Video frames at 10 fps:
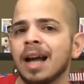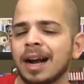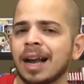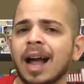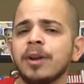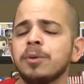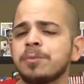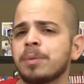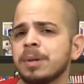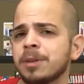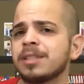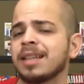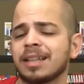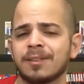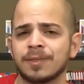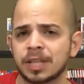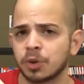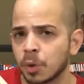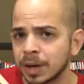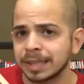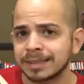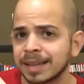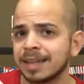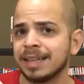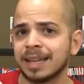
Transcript: a guy who's pretty much in like the Victorian setting